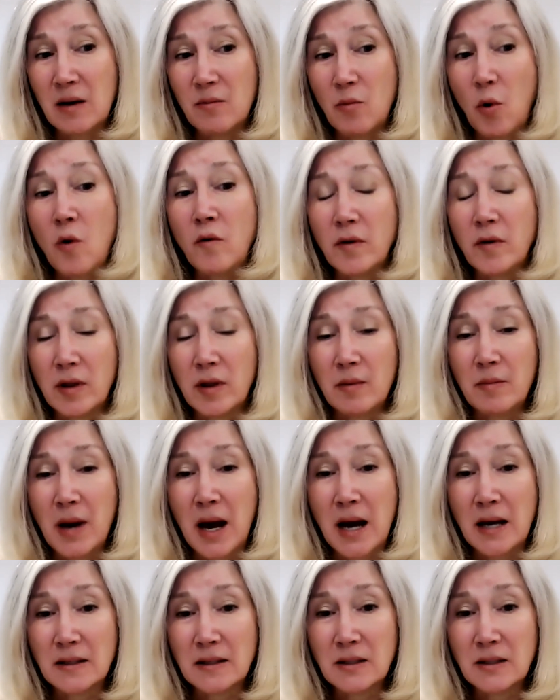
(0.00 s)
over the
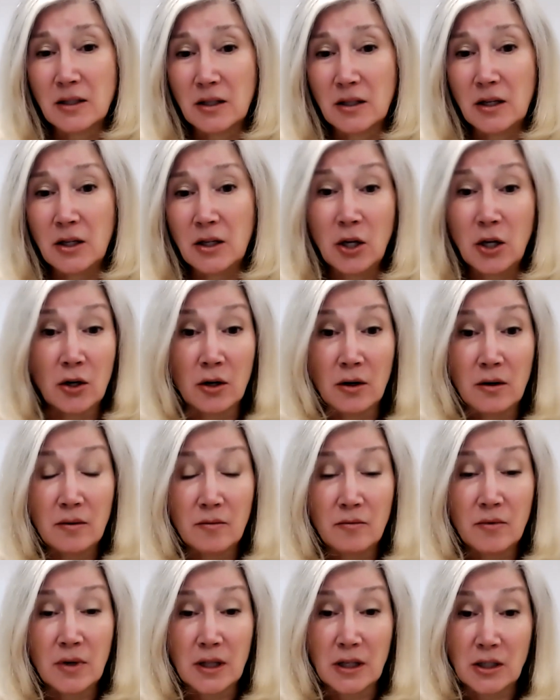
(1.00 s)
past year,
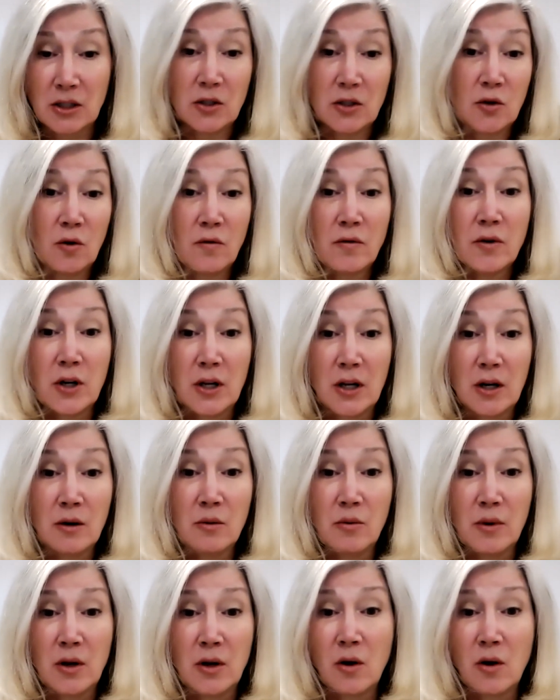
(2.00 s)
really just over a year
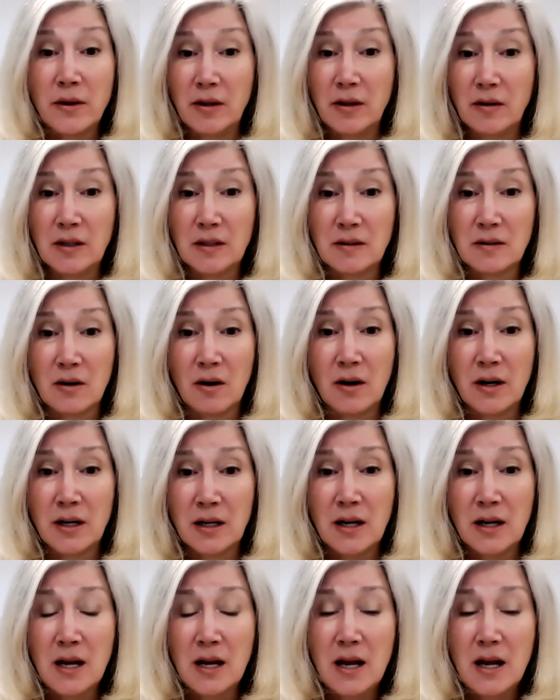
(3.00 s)
when all of this
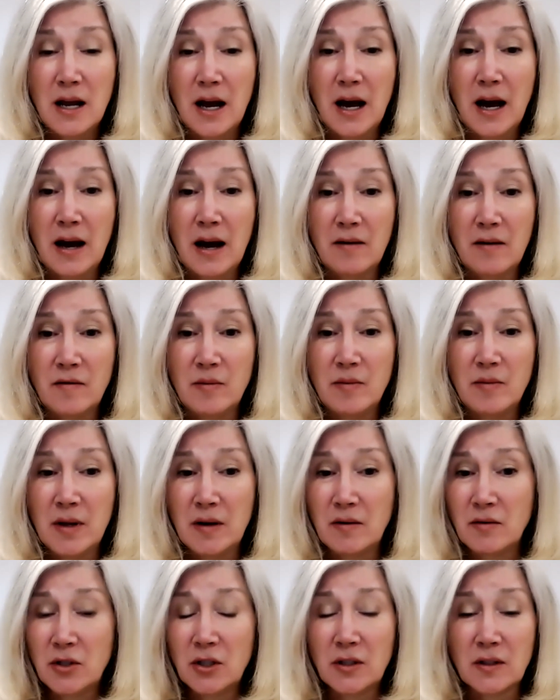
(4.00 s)
started, have
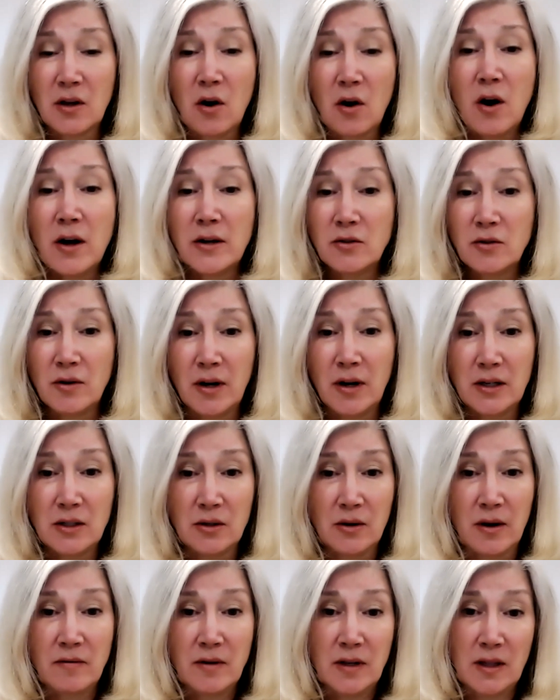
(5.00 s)
been just contrary
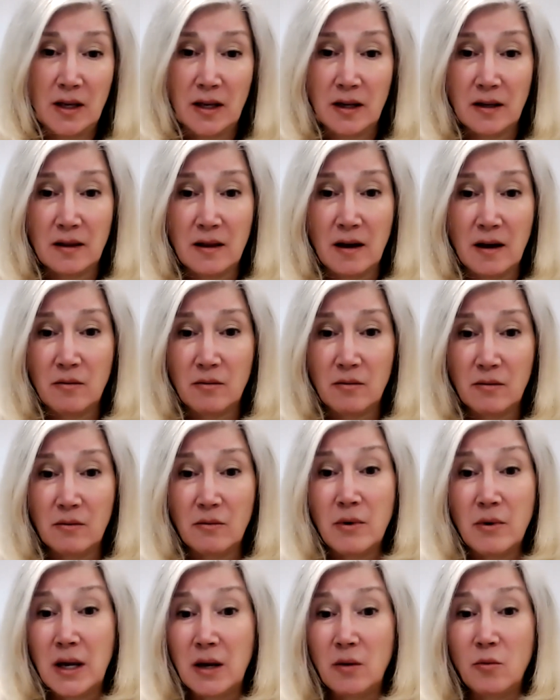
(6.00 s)
to everything that
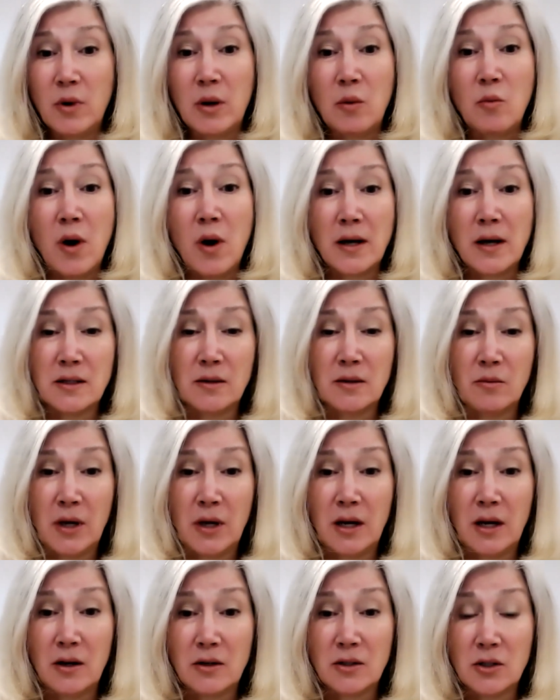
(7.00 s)
we want and
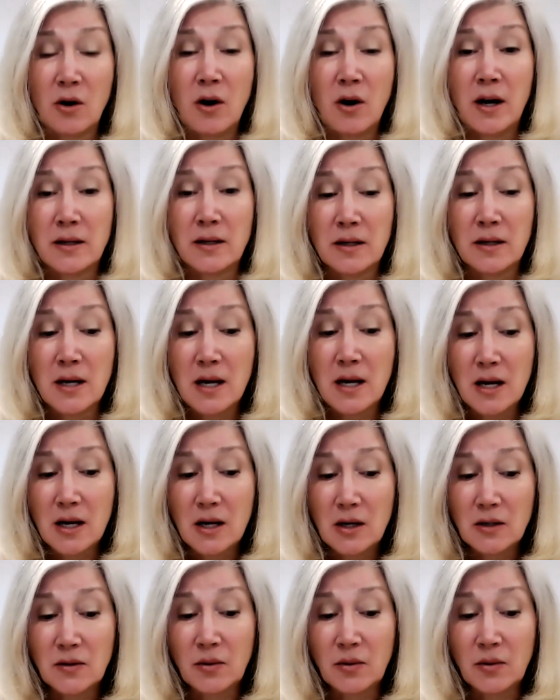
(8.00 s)
we are taught.
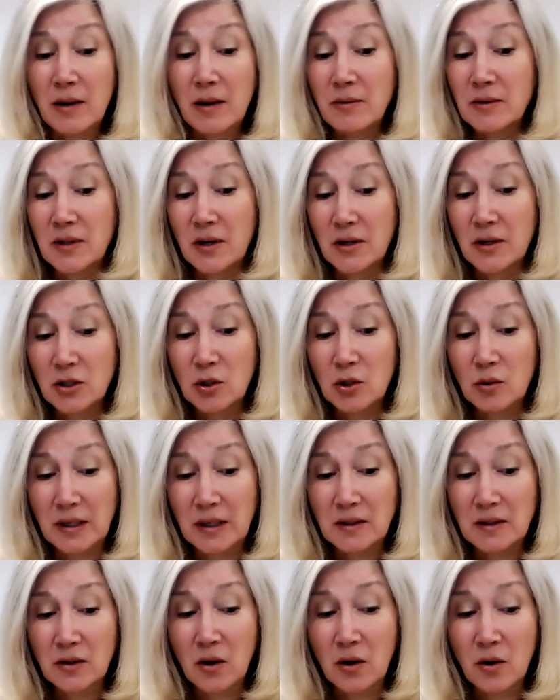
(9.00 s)
So when I was on 2
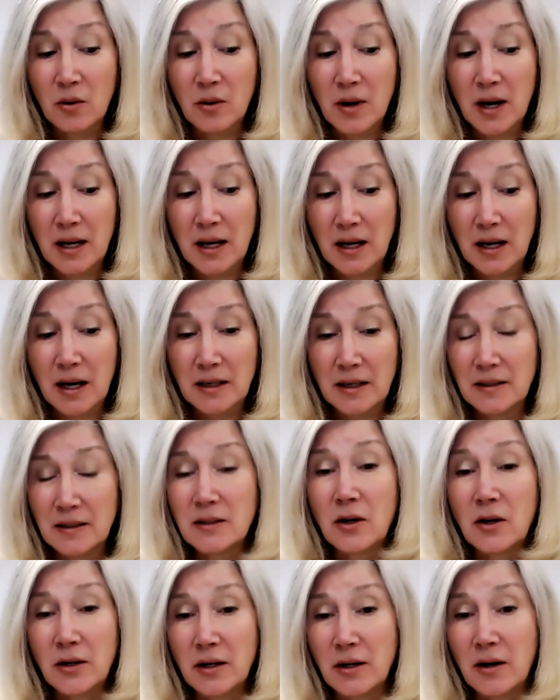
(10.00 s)
weeks ago, I
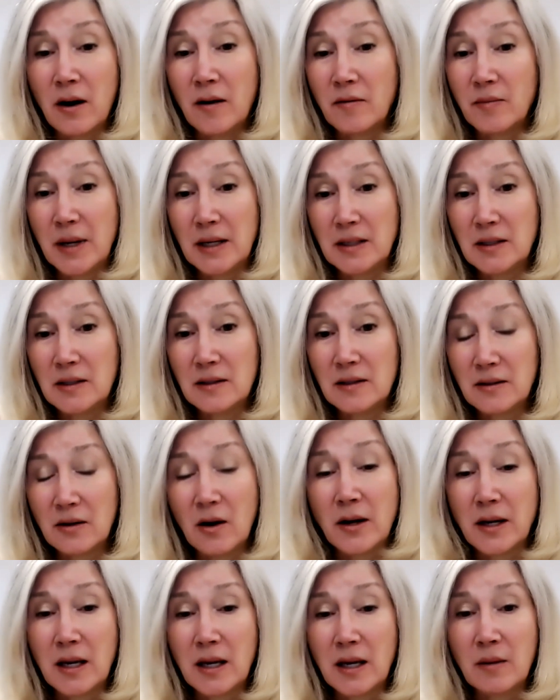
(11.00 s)
started off by
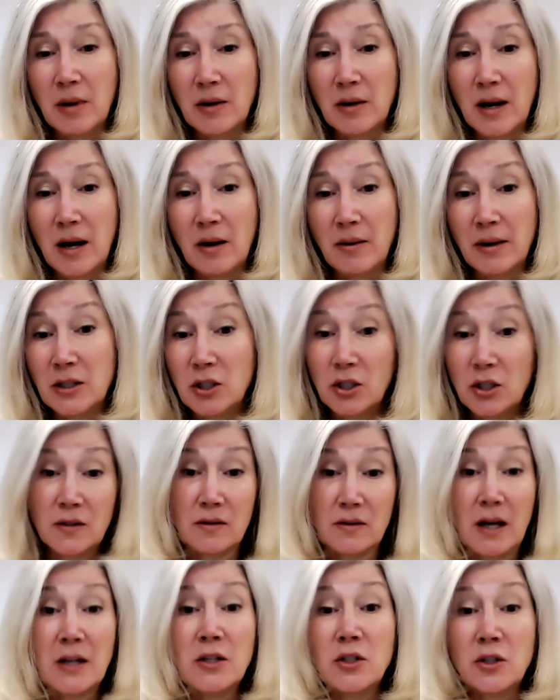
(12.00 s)
talking about how I
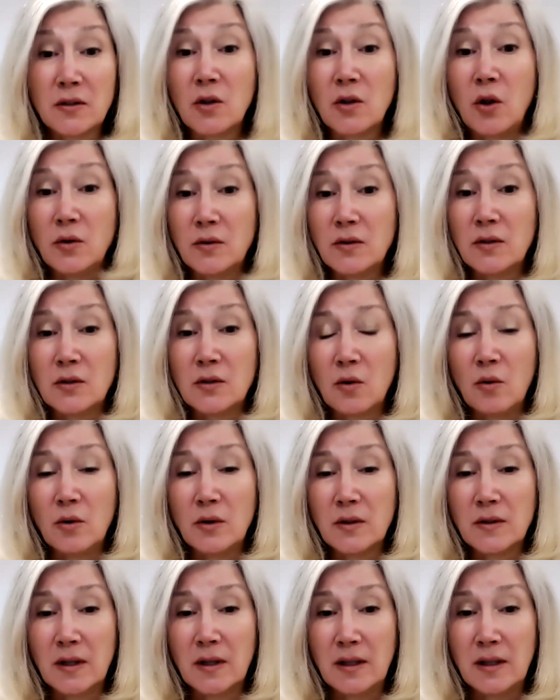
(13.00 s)
just closed the
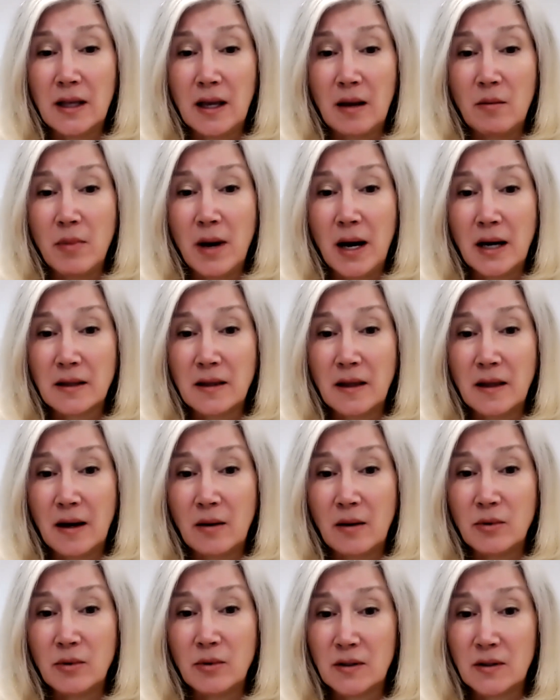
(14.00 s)
schools and the impact
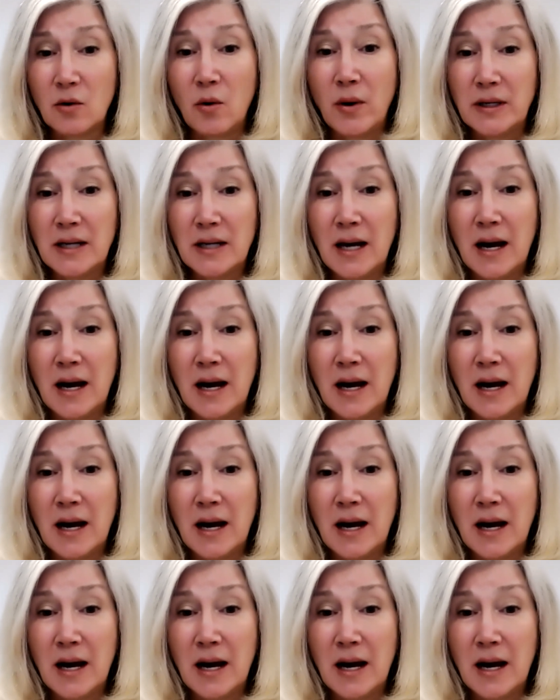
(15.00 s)
that was going to